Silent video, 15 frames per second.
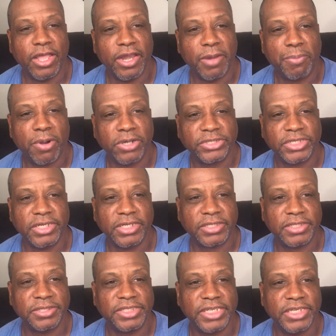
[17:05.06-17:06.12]
the person
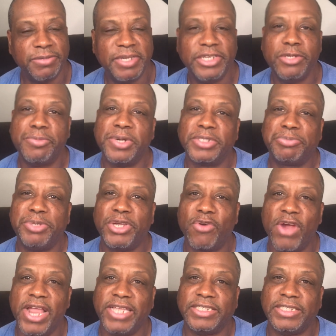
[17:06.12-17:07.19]
looked and said, you must be
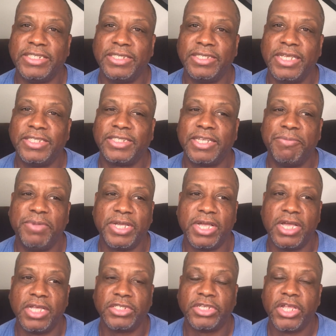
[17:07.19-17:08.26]
crazy. They said,
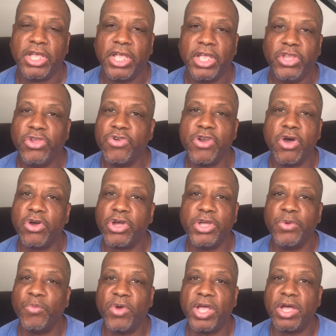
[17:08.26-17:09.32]
because you know
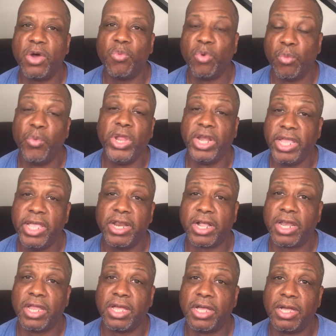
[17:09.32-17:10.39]
good and well, when we leave a
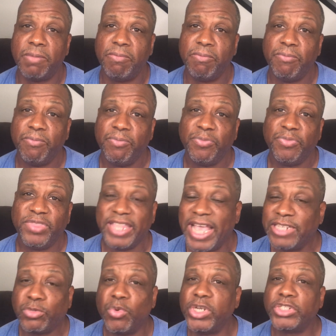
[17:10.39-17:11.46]
club,
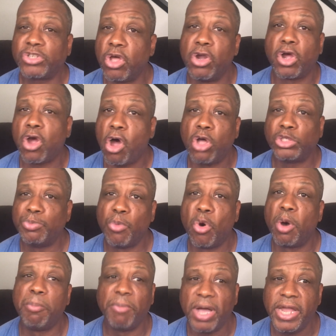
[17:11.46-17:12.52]
that's when it's going to cost
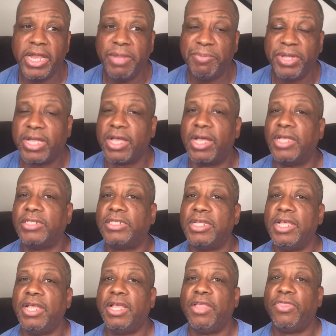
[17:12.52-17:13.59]
more money because
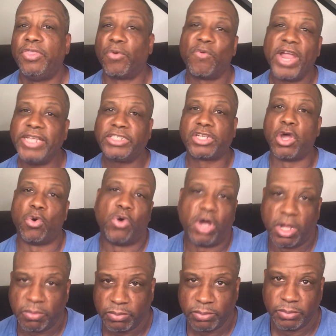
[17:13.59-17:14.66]
the rates go
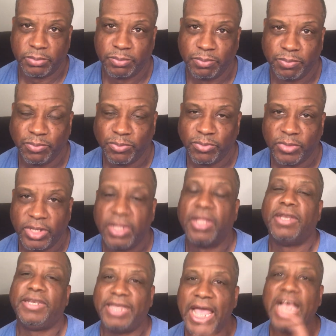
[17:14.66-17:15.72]
up.
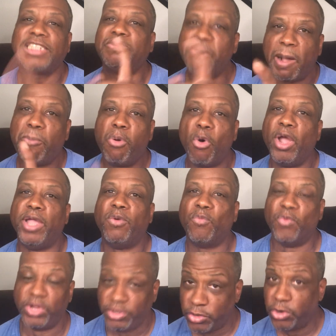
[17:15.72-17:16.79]
That's my point.
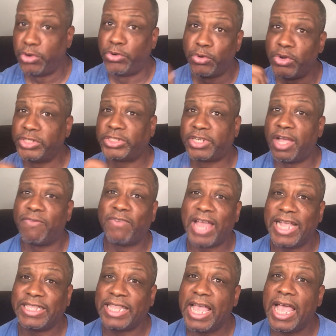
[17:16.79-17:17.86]
When you're doing stuff
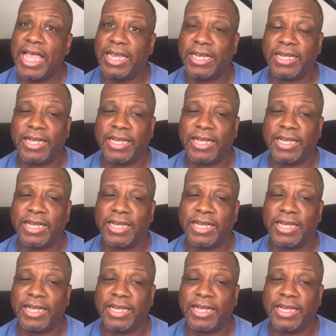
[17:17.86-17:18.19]
like that,